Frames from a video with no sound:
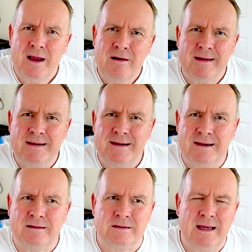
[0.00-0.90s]

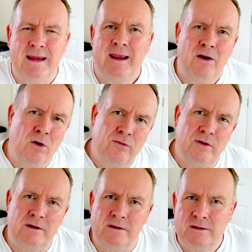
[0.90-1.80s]
ideal taking off
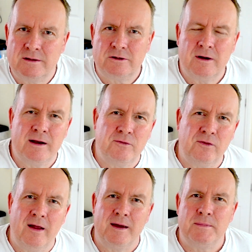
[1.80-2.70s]
and trying to
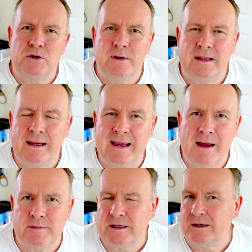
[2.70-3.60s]
fly between the
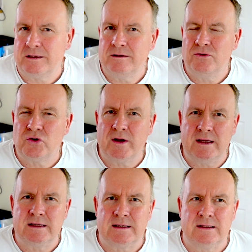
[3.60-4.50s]
gaps in two
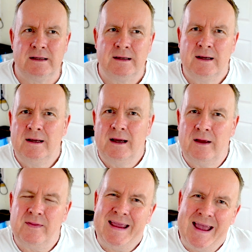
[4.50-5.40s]
trees at
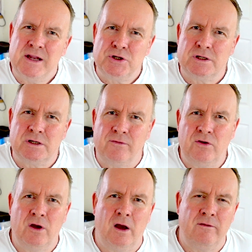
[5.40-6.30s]
the edges of
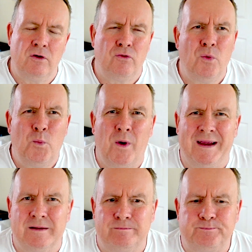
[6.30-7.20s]
your
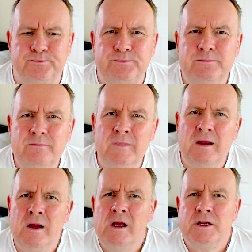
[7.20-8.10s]
runway.
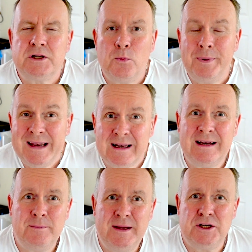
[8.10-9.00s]
So been a
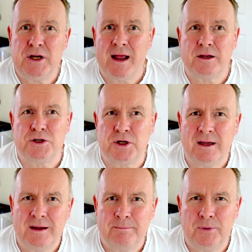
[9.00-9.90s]
little bit
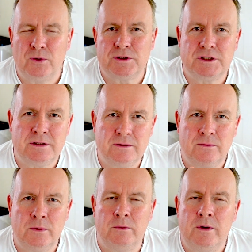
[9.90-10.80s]
challenging, but
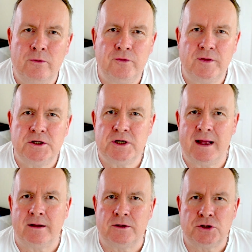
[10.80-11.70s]
we're up for the
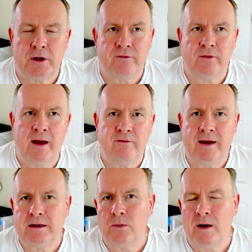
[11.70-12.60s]
challenge. I've
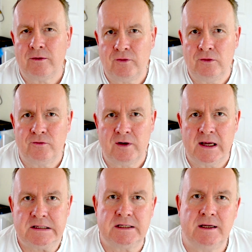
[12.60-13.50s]
had quite a few
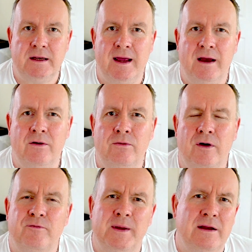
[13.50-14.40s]
flights in now.
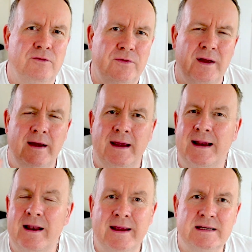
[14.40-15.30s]
I've been flying.
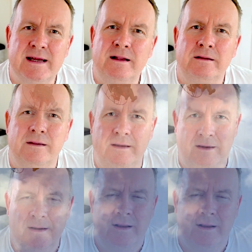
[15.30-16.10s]
Alex Alder